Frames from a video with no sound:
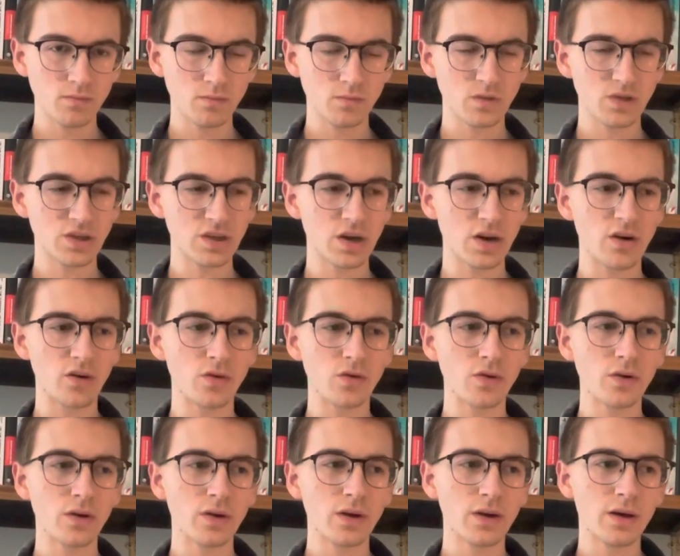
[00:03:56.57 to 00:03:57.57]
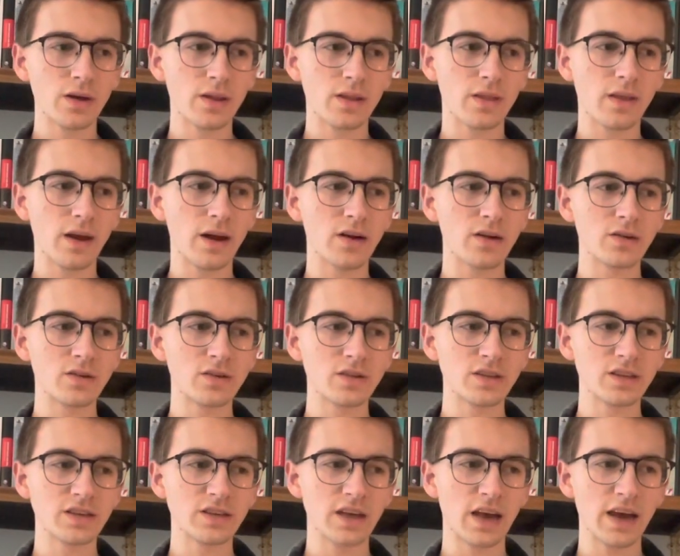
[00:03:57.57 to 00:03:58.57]
So there's
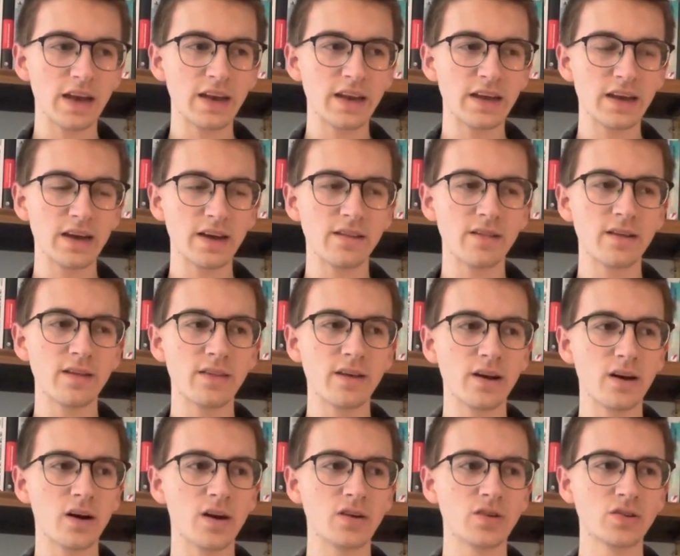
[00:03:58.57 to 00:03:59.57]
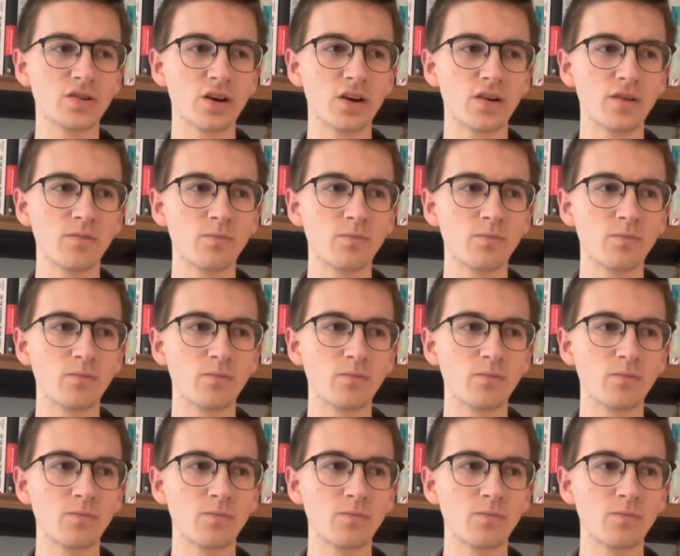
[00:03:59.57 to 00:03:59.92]
this idea that there are certain